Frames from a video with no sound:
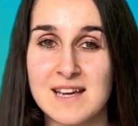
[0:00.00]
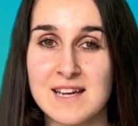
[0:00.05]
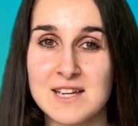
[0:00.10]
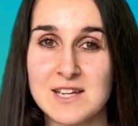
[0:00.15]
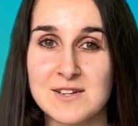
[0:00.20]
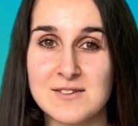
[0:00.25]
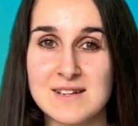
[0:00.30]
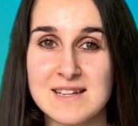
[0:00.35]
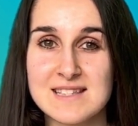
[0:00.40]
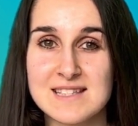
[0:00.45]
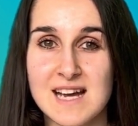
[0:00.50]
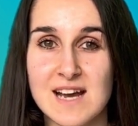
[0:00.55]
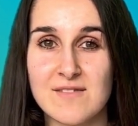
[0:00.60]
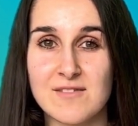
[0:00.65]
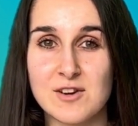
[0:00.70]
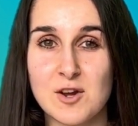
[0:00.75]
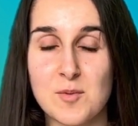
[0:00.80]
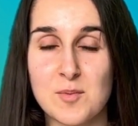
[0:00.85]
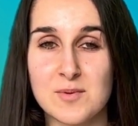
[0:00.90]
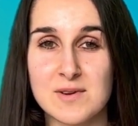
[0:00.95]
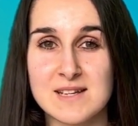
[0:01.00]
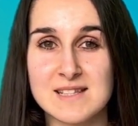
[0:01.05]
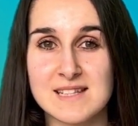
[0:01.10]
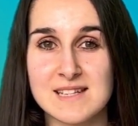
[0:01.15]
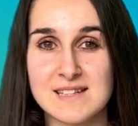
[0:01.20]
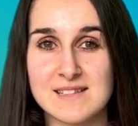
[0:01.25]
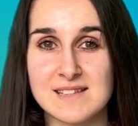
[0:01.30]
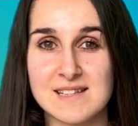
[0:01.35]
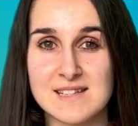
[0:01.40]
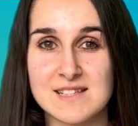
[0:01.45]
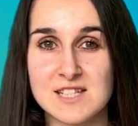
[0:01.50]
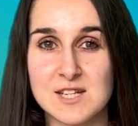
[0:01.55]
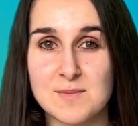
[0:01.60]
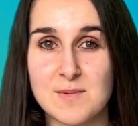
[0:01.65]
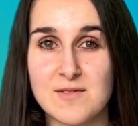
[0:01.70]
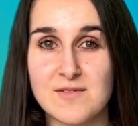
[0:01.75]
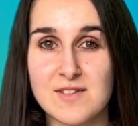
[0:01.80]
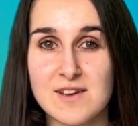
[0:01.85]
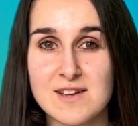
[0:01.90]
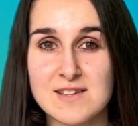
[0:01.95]
You need to have an operating system
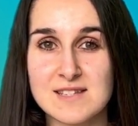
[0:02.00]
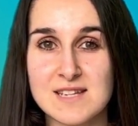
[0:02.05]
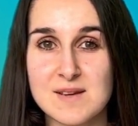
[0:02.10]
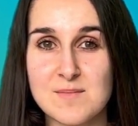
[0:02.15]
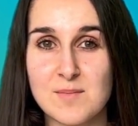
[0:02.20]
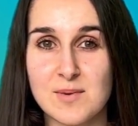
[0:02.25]
of 13